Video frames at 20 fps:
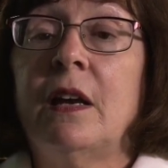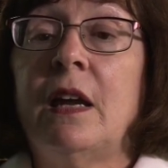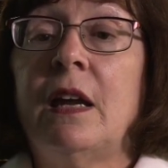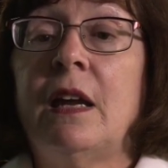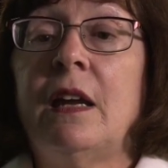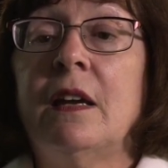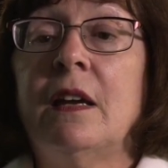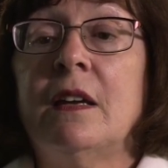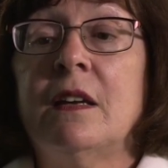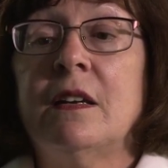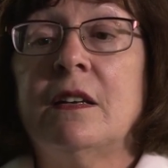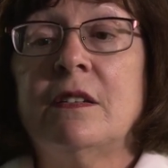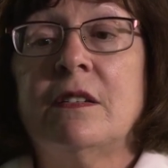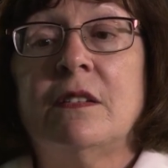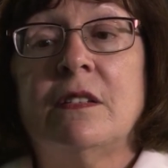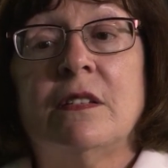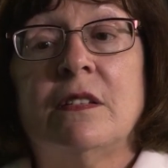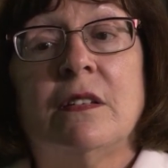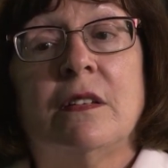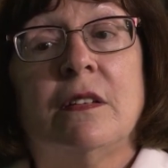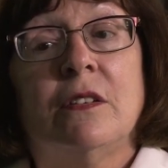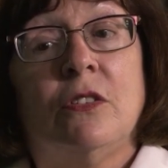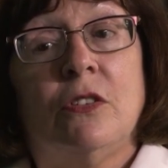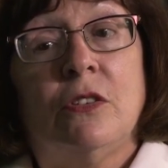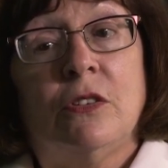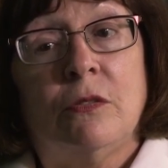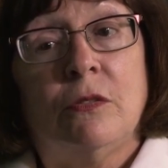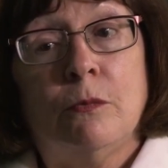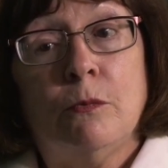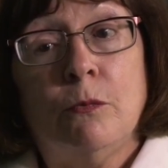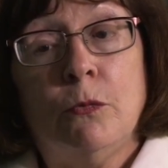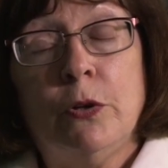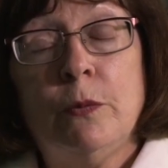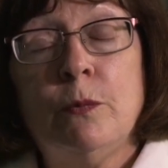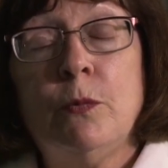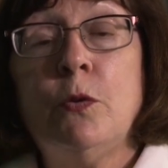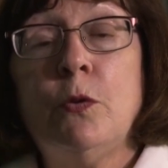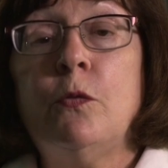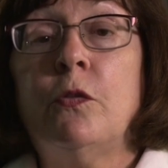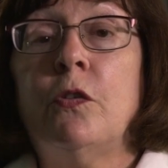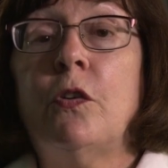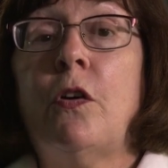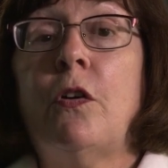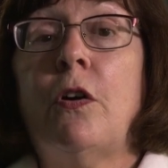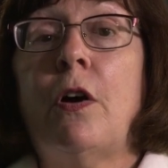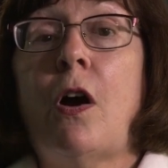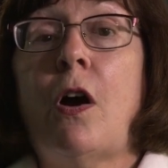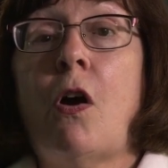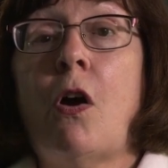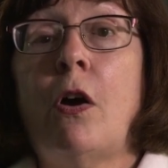and remove a